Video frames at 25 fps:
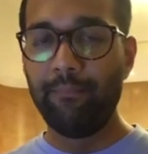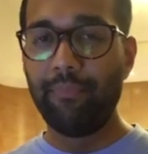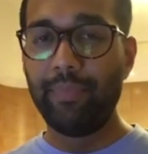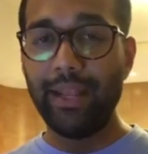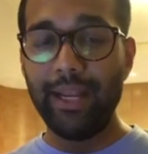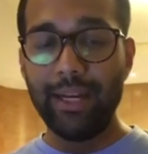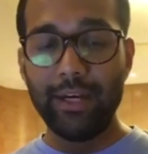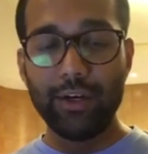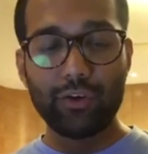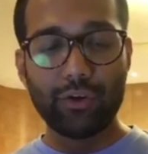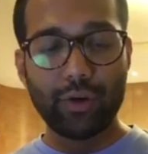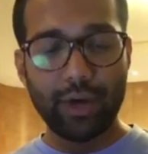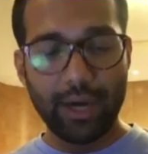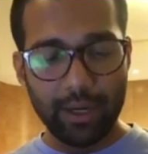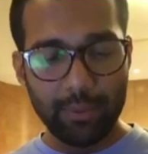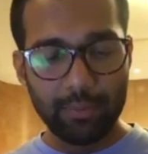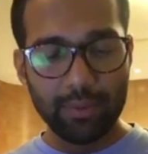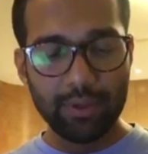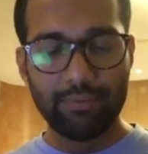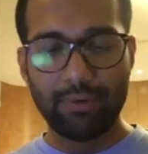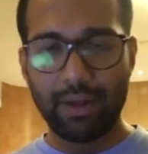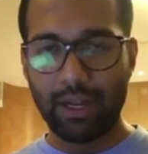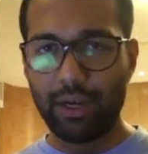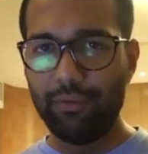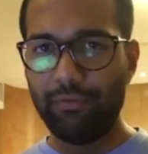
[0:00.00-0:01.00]
Incredible
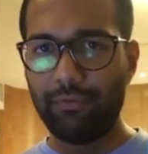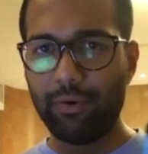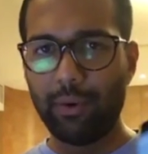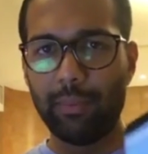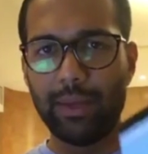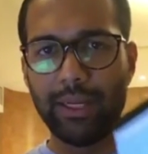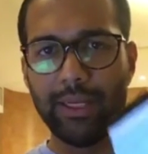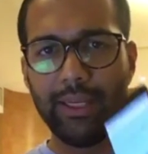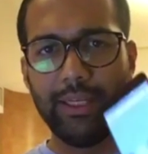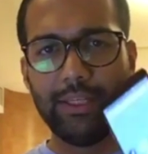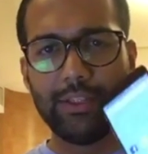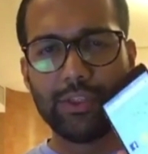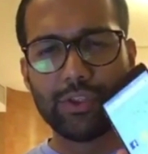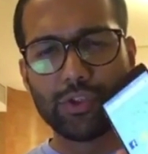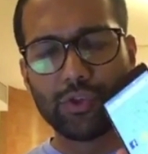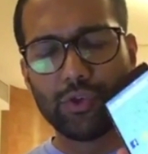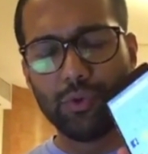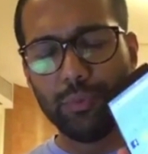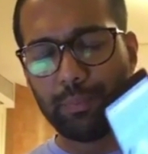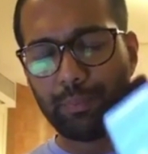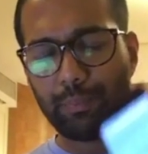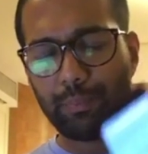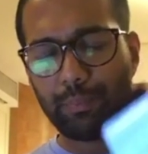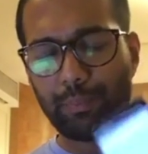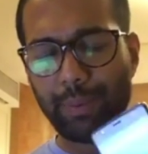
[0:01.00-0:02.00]
value for money.
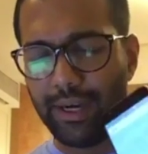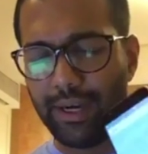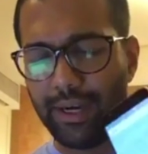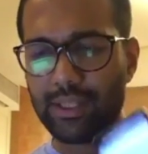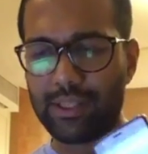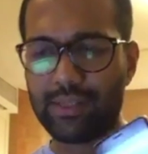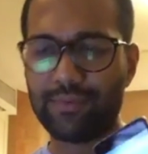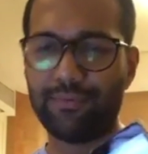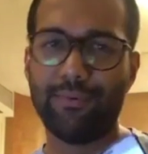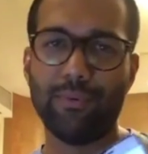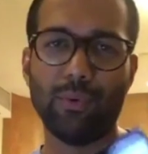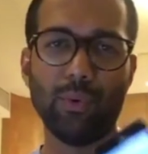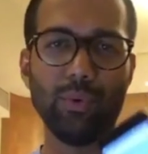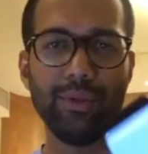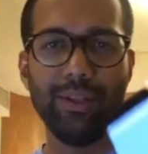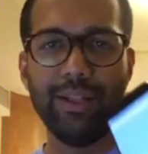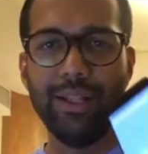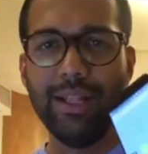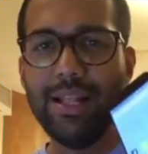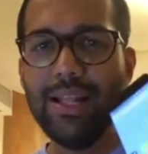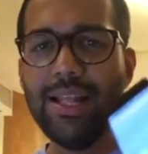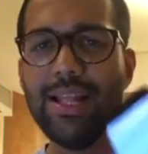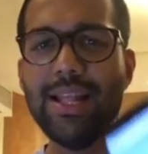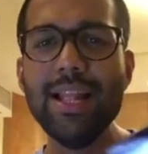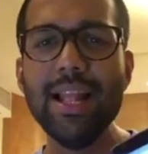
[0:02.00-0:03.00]
Stupendous
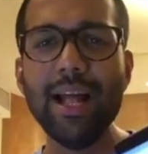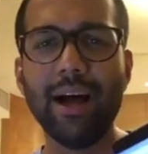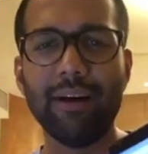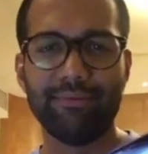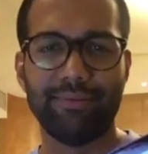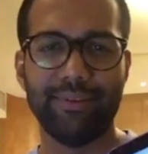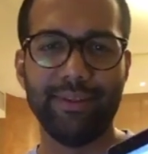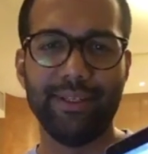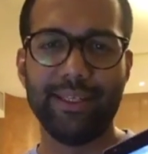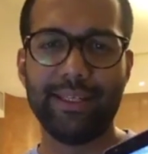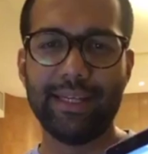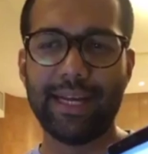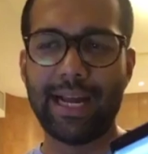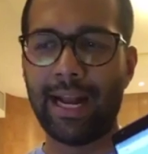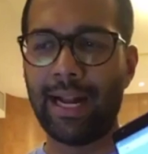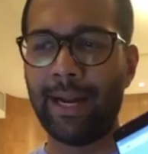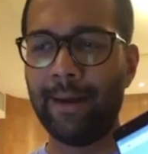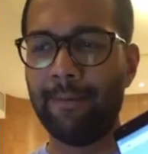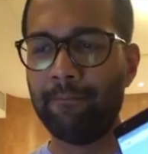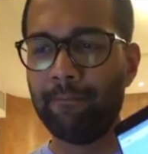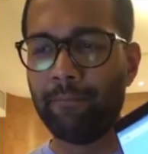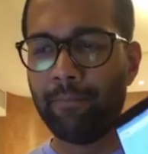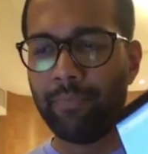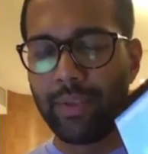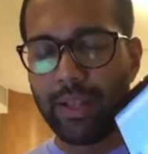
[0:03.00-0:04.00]
phone. Love it. And
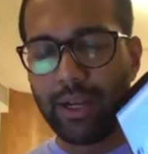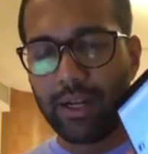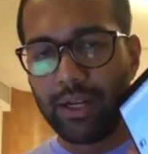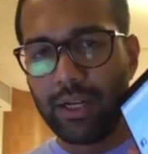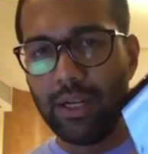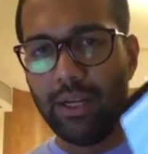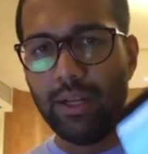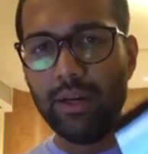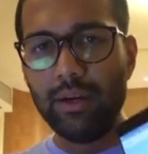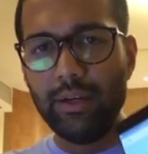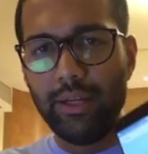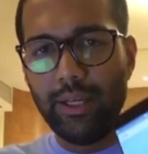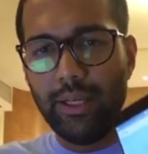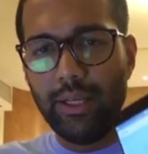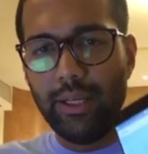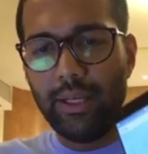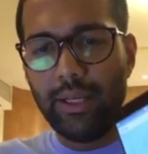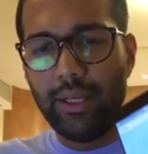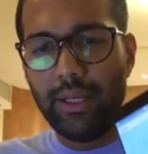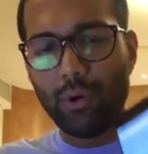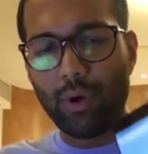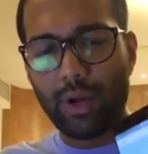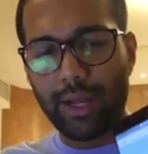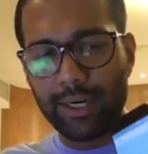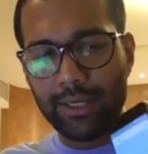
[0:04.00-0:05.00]
clearly, if
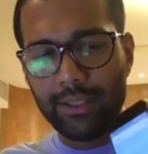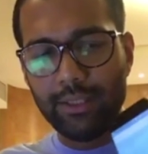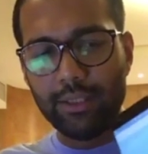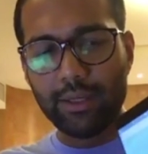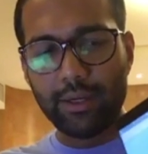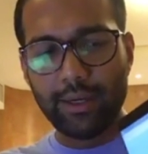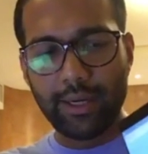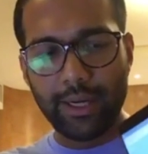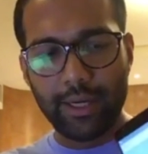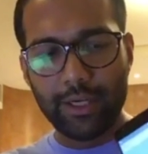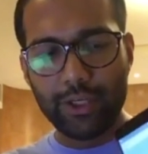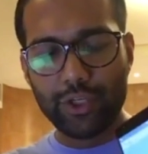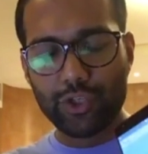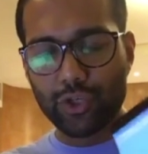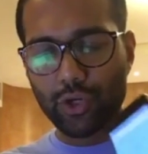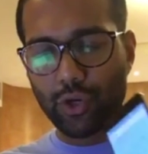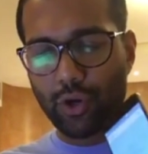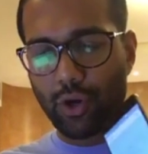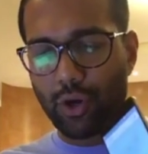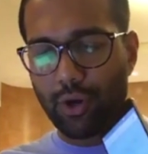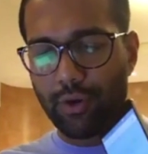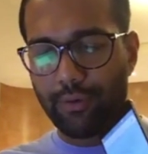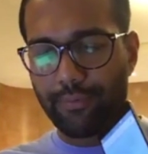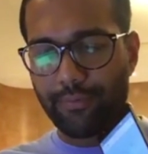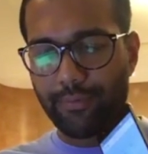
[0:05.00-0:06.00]
you are in the range
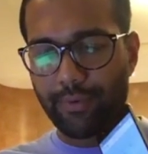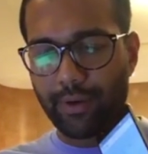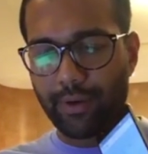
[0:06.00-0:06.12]
of